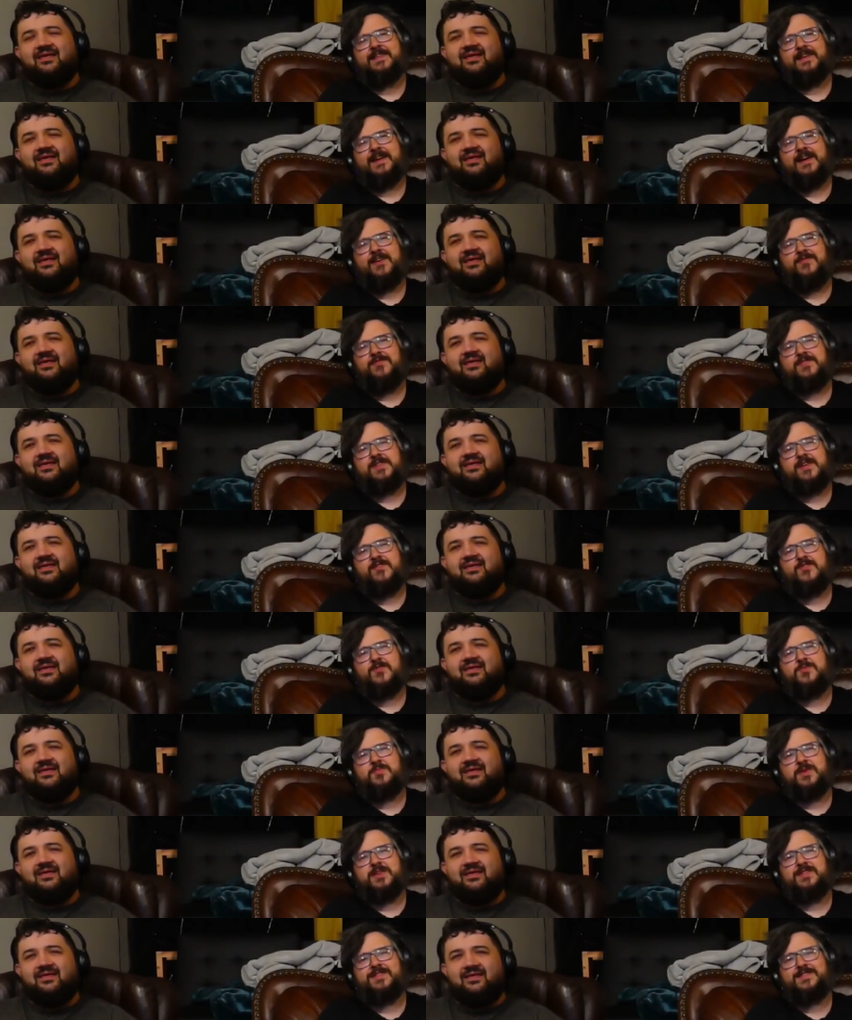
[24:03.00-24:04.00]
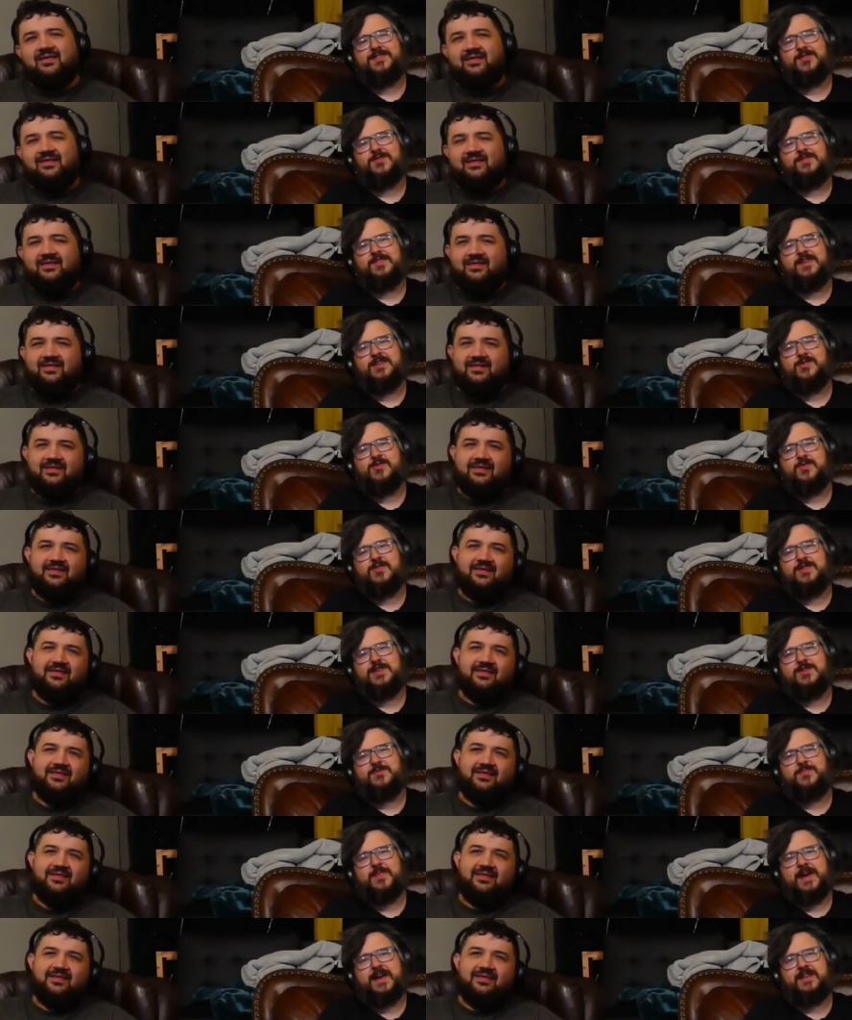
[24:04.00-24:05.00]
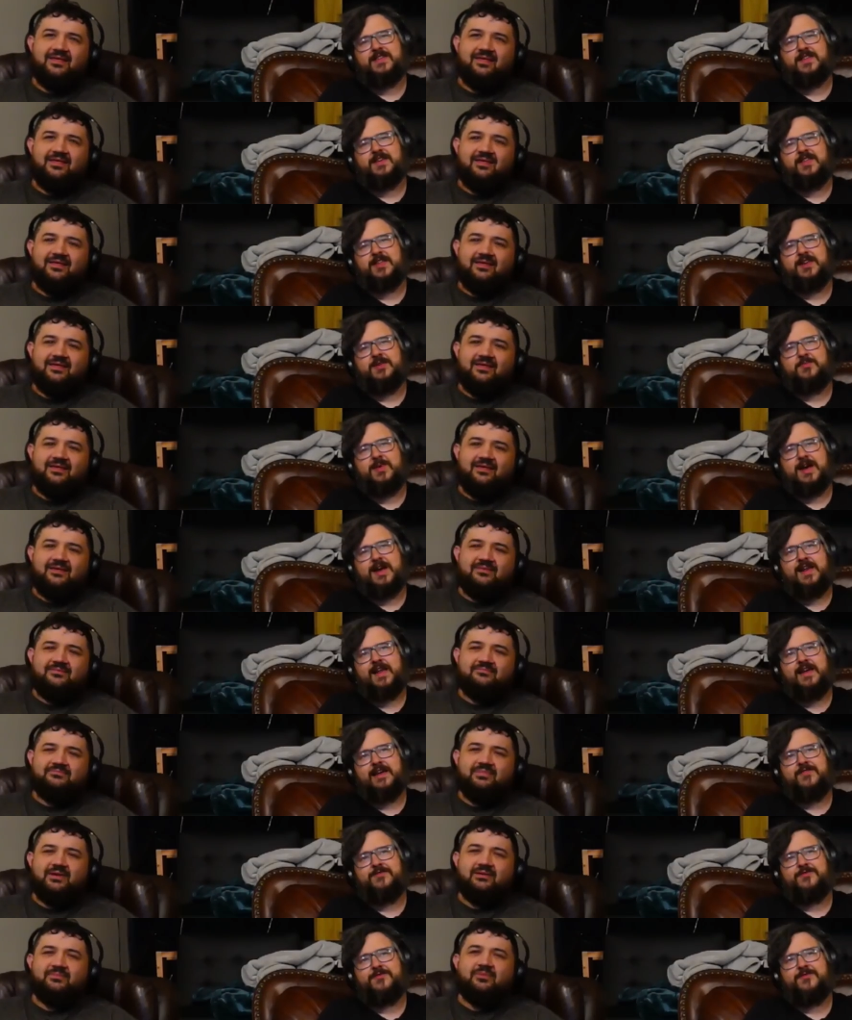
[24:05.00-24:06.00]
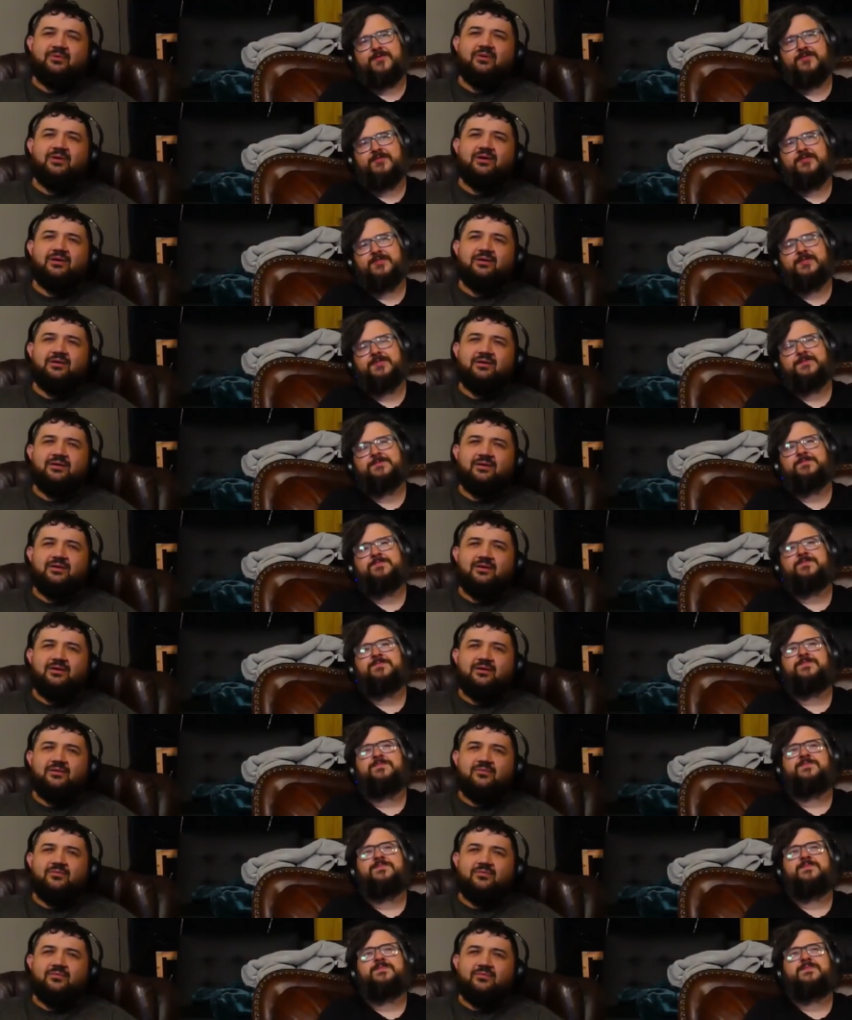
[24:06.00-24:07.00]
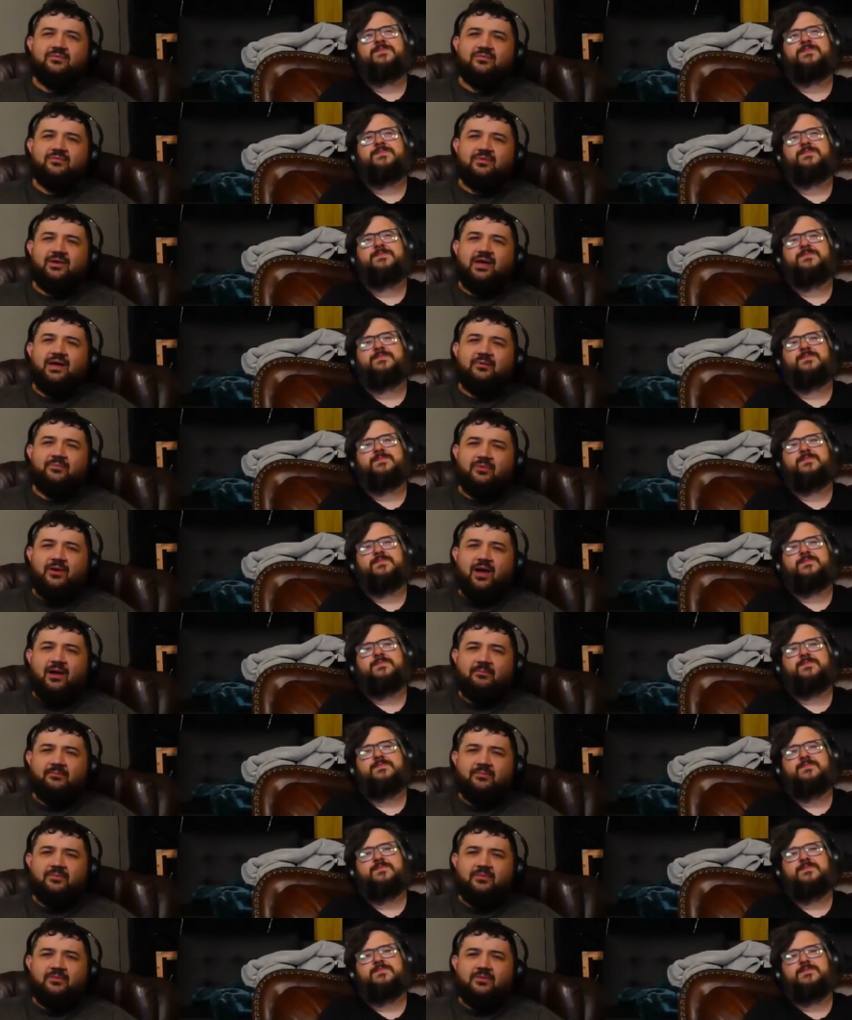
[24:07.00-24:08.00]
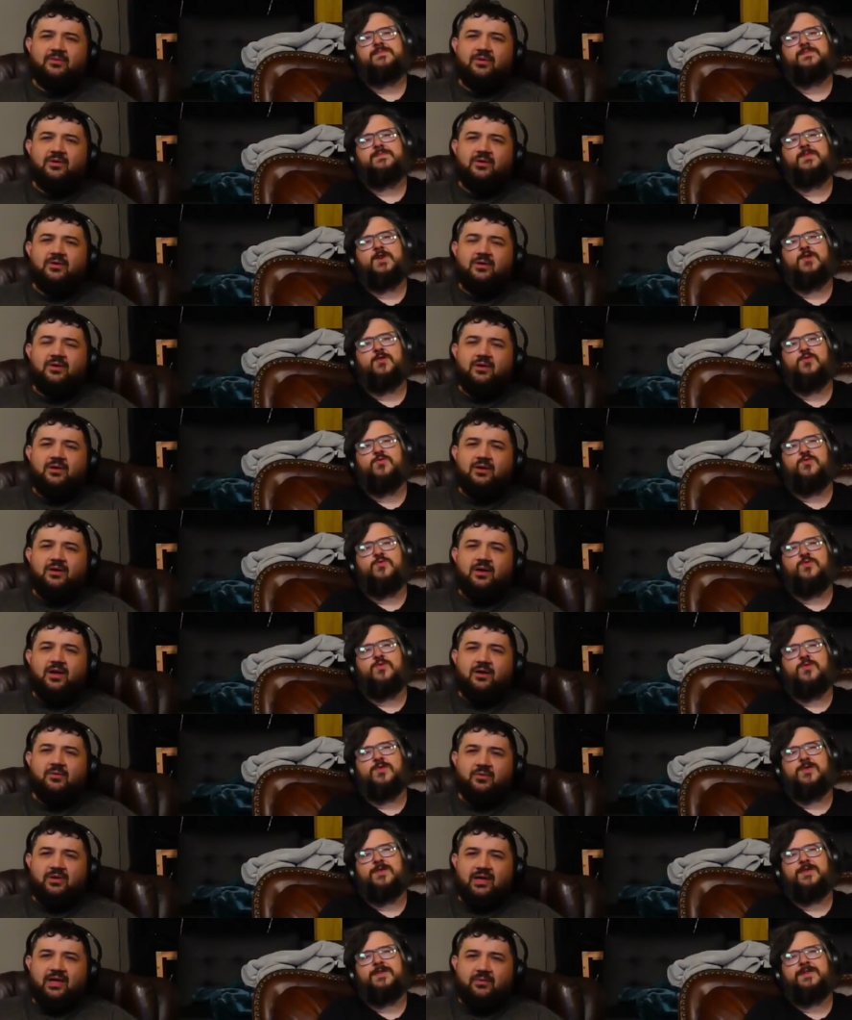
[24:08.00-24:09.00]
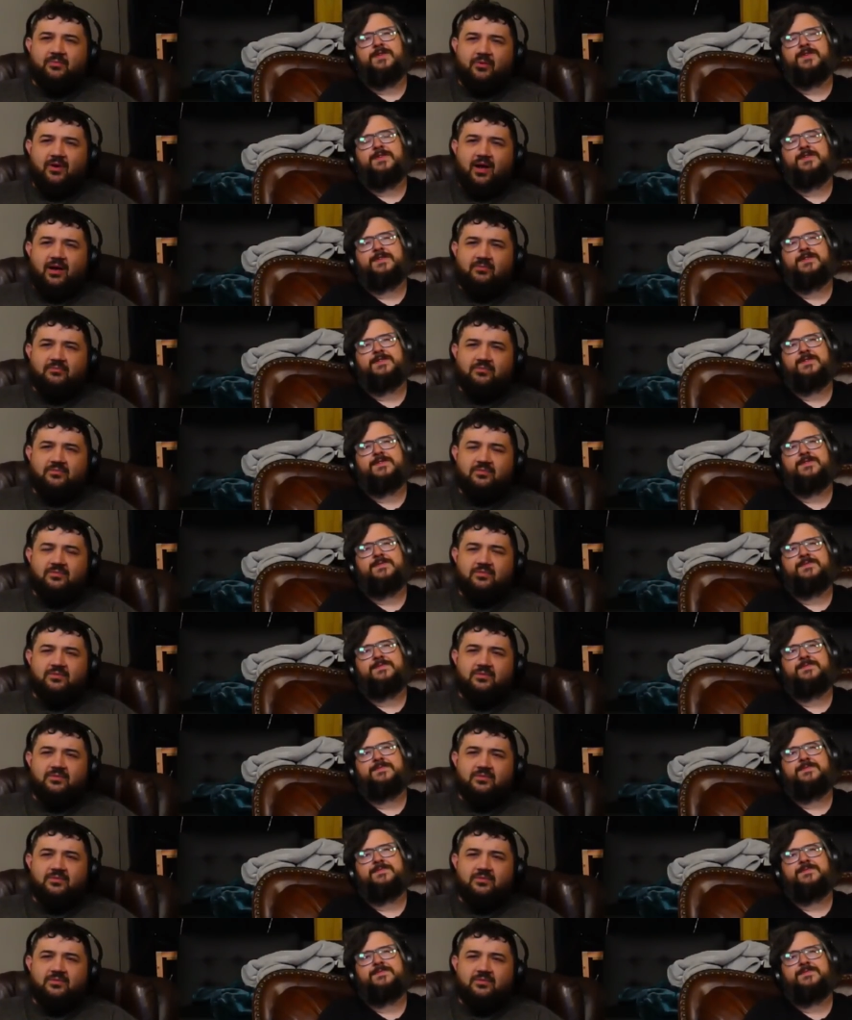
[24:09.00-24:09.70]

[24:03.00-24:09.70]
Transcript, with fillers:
Speaker 1: I've never been so disrespected in my life. Big
Speaker 2: boy, we got a problem. Ooh. Hey, we got a problem.